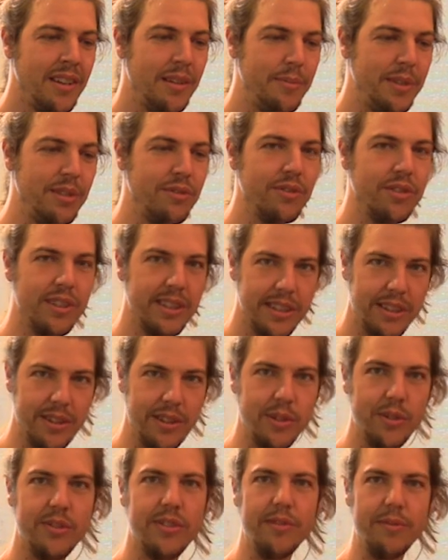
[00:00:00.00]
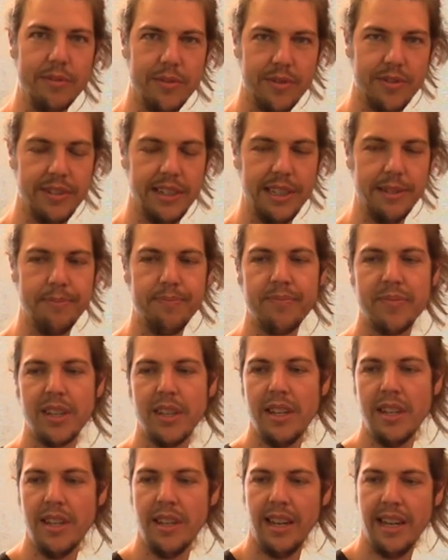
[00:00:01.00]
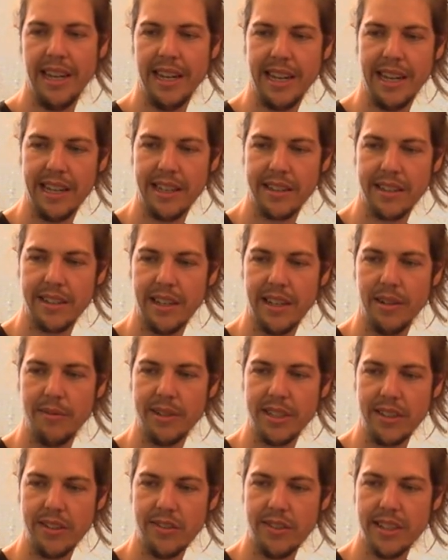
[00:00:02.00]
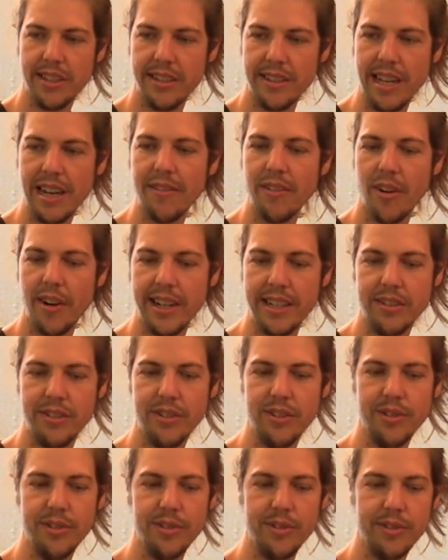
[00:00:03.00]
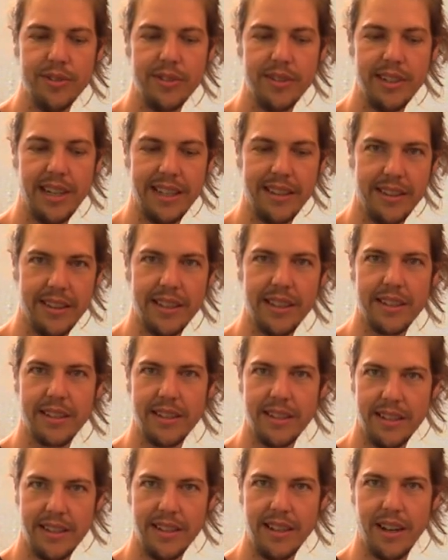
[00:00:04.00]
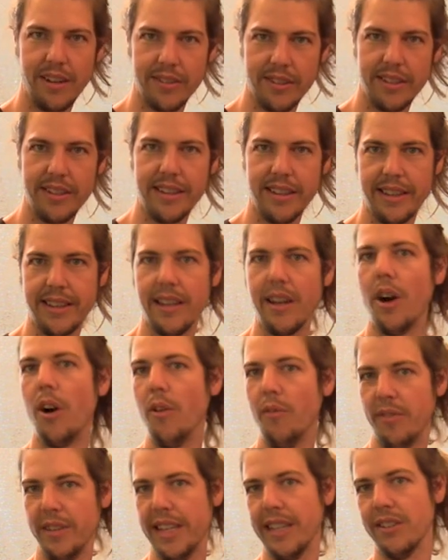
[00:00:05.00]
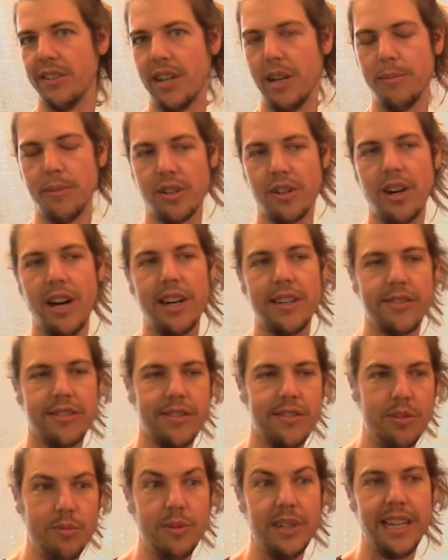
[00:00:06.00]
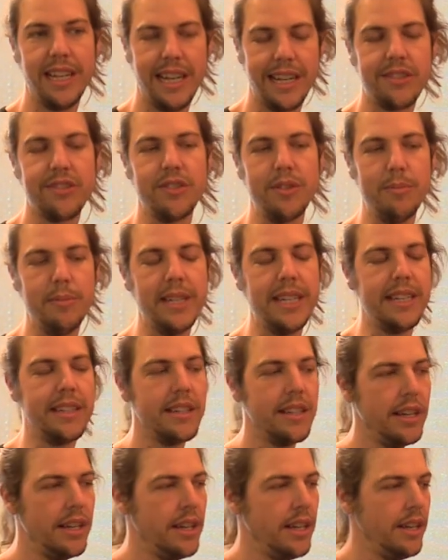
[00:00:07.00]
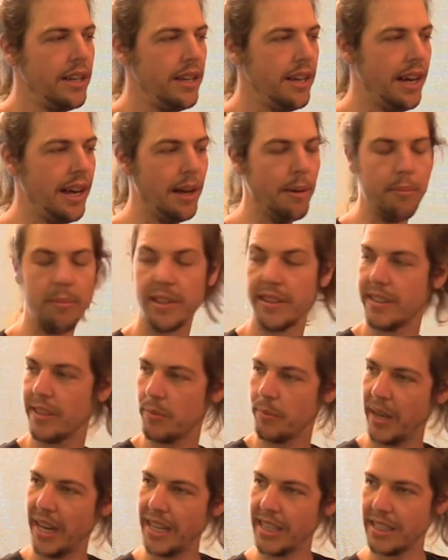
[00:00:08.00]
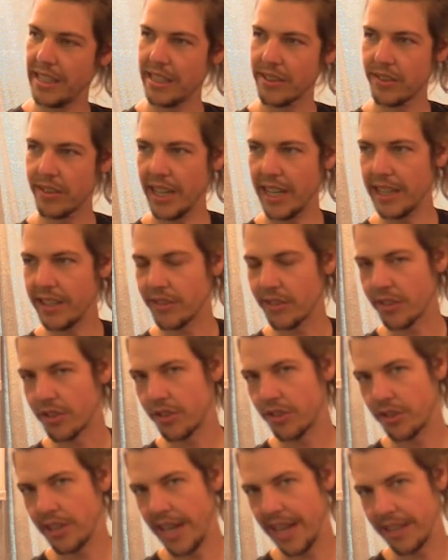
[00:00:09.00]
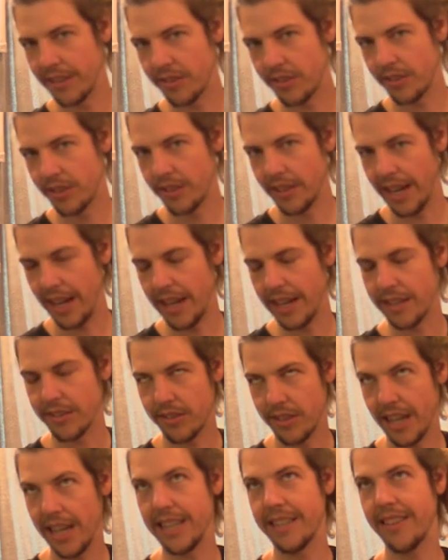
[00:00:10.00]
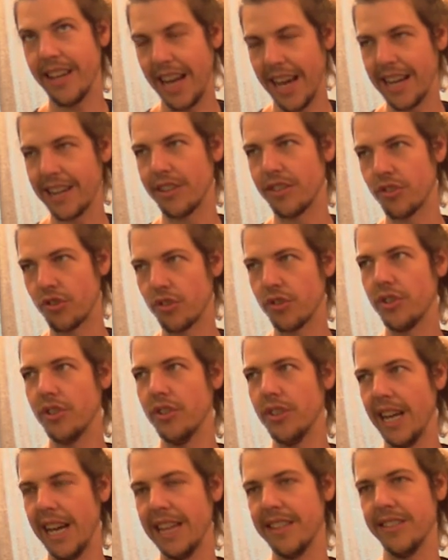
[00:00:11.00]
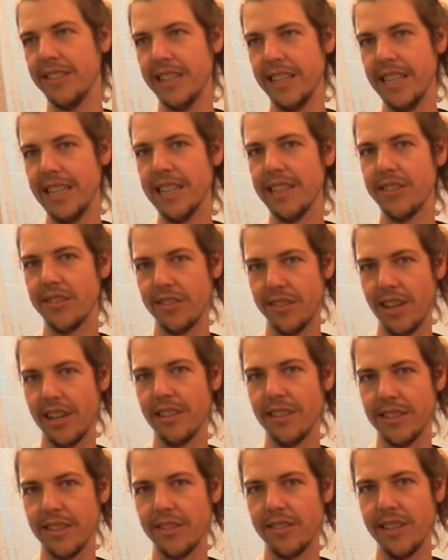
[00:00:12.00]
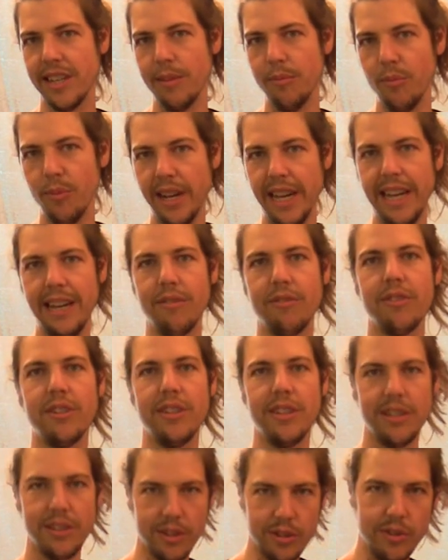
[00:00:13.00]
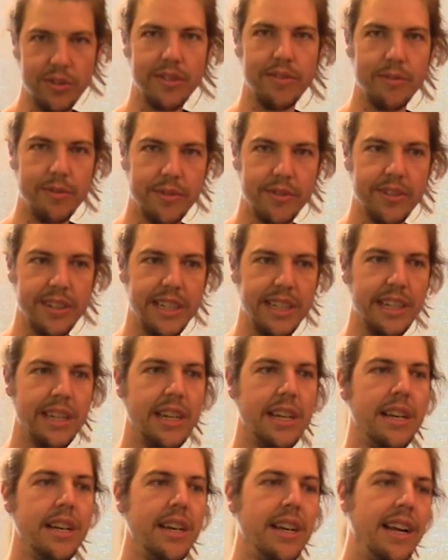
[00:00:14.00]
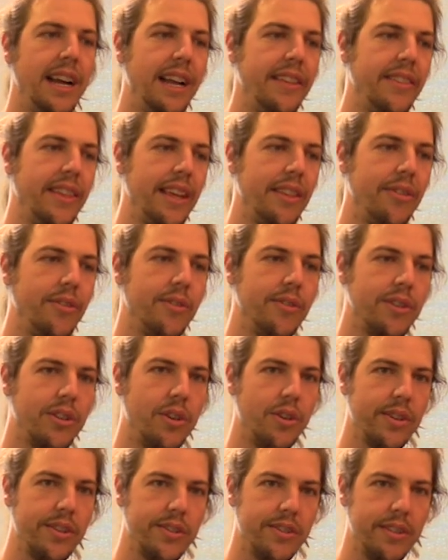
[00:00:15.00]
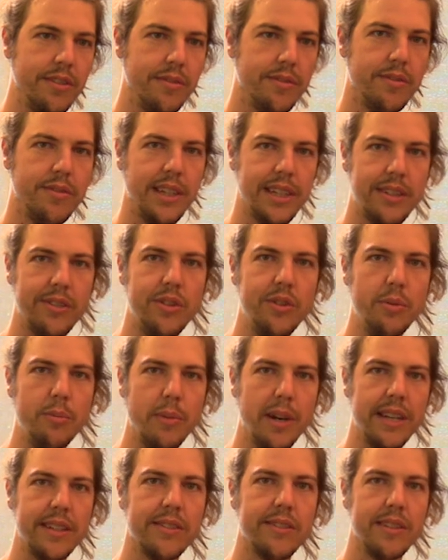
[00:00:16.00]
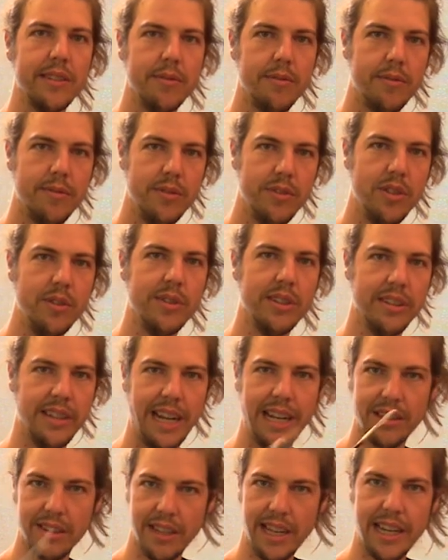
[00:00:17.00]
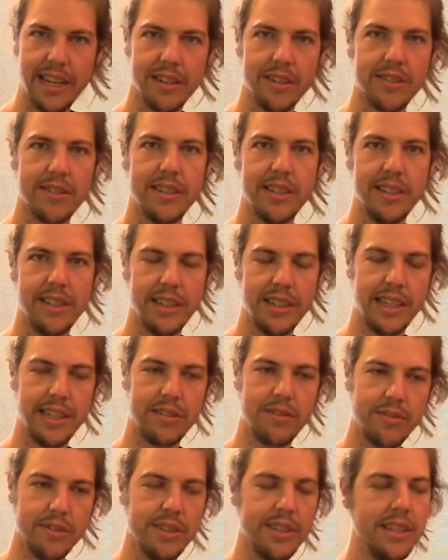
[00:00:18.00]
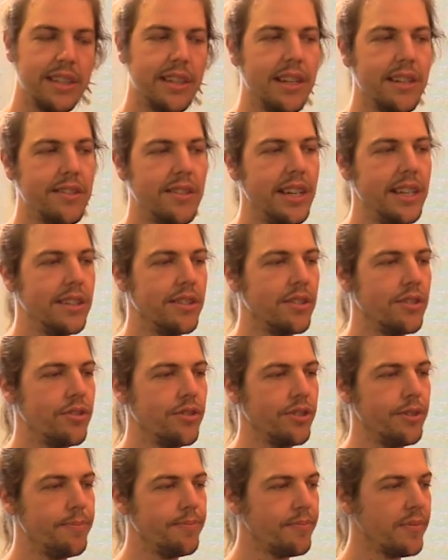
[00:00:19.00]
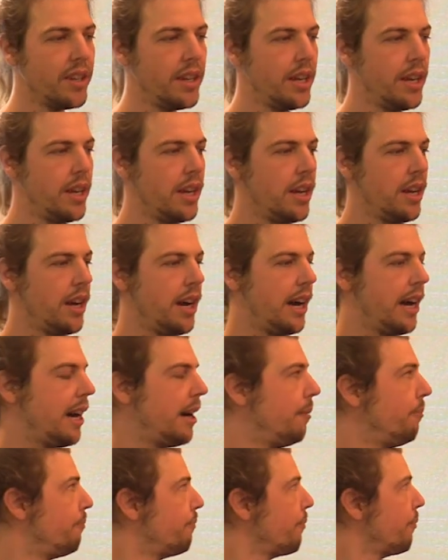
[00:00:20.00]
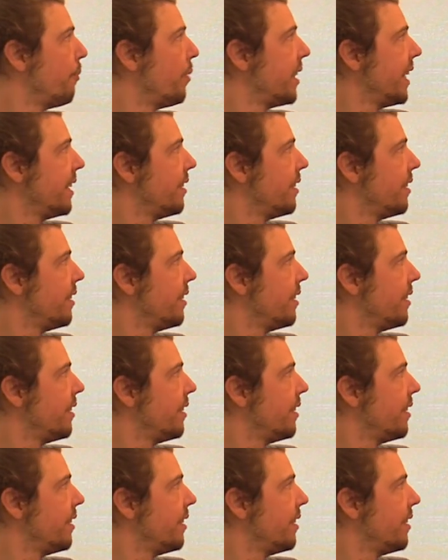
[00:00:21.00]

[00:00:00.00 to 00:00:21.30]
be really loose and free. And uh, when you see the demo I do, I think I'll, hopefully that'll come across as to what I actually mean. Um, but this painting, as tight as, as as tight and controlled as it is started the same way really loose and free and then through the course of like two months of doing a lot of layers it, it gets really uh, tight and controlled um, but